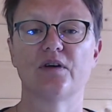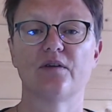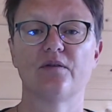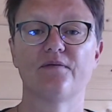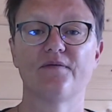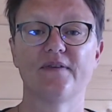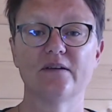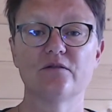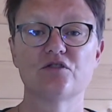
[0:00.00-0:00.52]

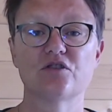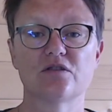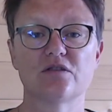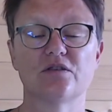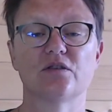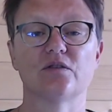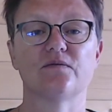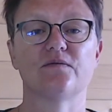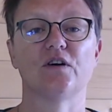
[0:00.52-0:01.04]
found your
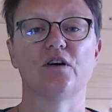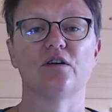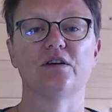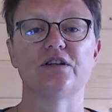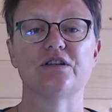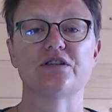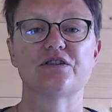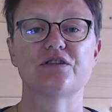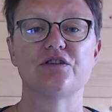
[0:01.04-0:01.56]
tone of
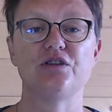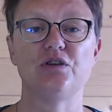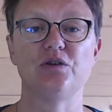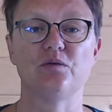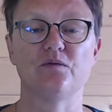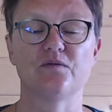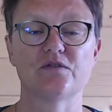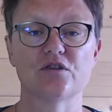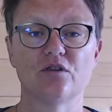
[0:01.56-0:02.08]
voice,
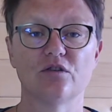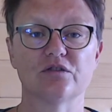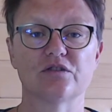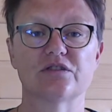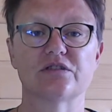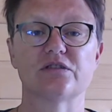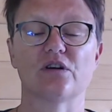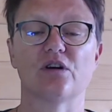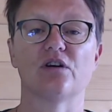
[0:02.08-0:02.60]
you've told a
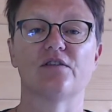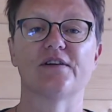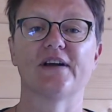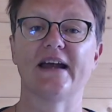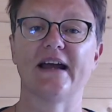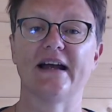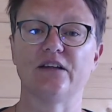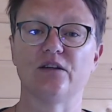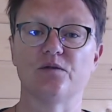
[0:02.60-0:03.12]
story,
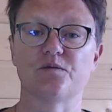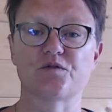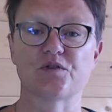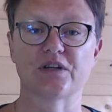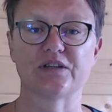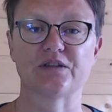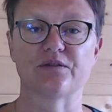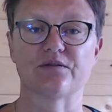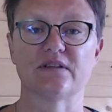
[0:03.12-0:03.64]
and you've
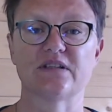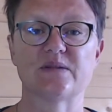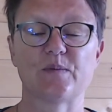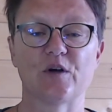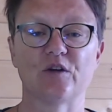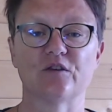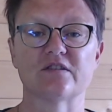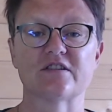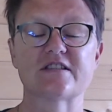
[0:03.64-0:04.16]
triggered a
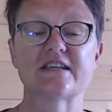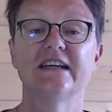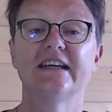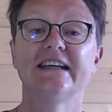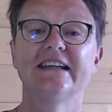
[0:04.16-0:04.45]
response,